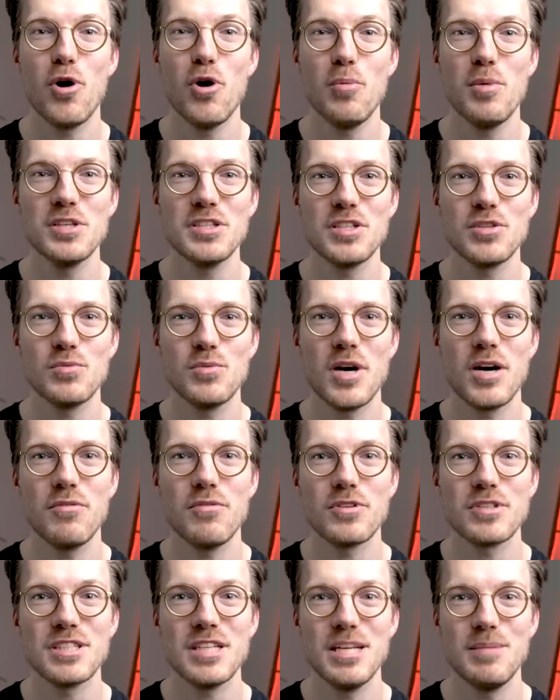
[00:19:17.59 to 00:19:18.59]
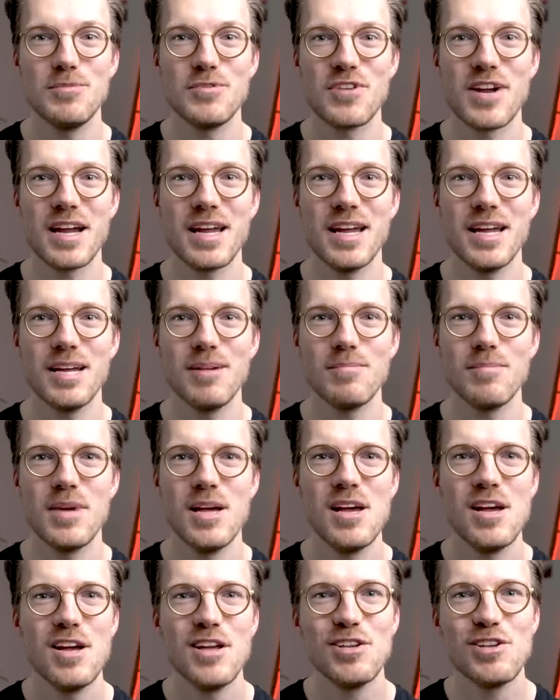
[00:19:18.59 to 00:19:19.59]
almost as well for sleep tracking.
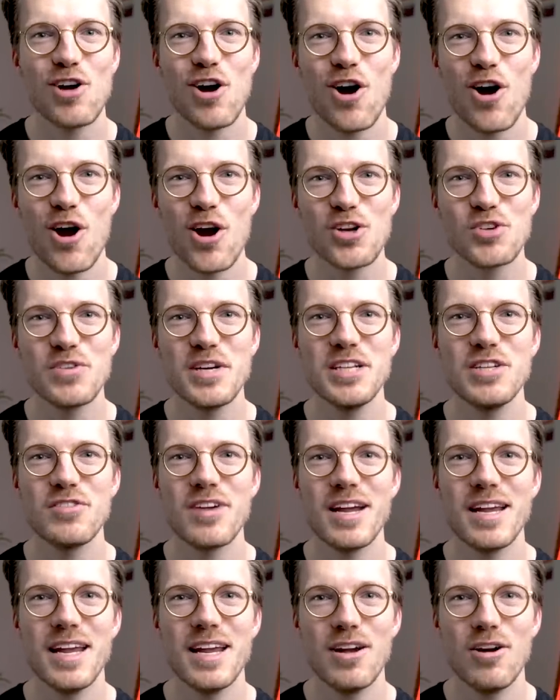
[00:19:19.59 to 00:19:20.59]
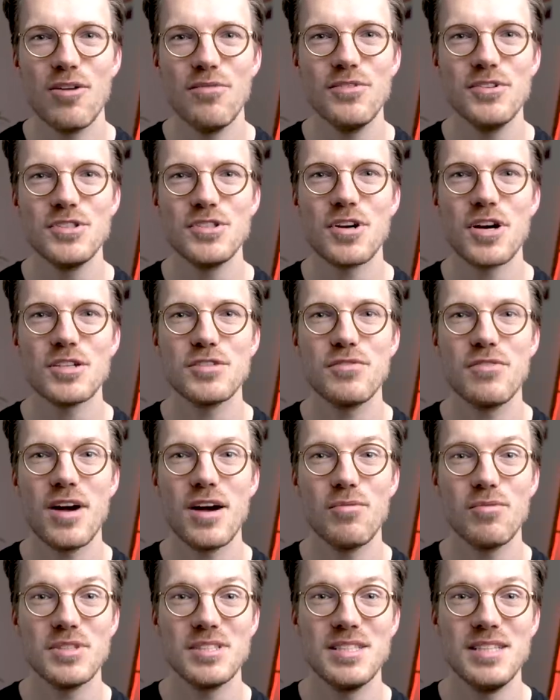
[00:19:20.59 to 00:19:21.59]
The heart rate tracking of the Charge
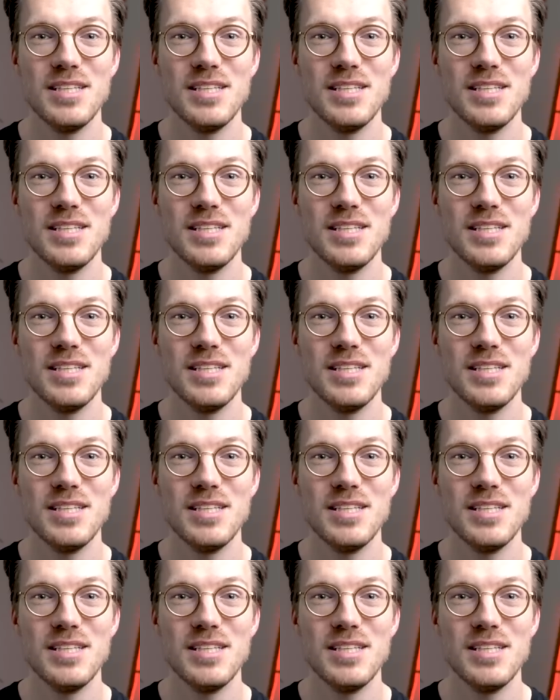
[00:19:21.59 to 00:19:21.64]
5 was